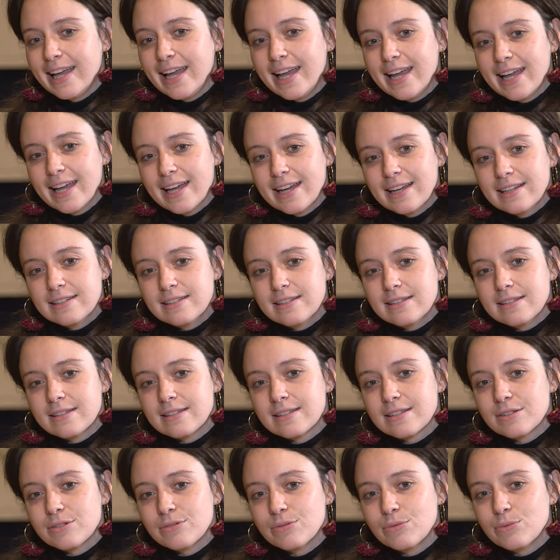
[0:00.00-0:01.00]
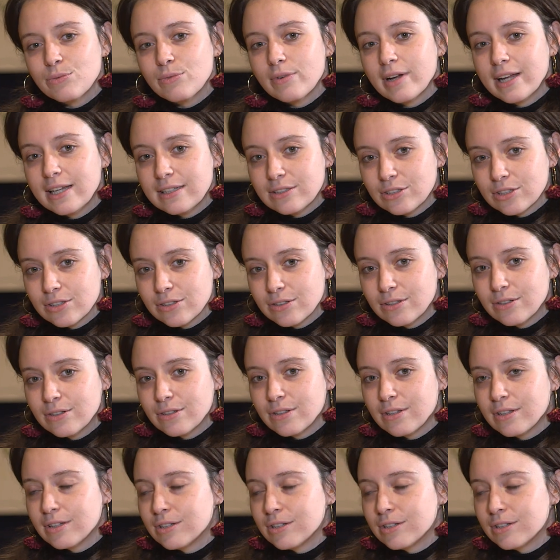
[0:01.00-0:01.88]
And Rachel,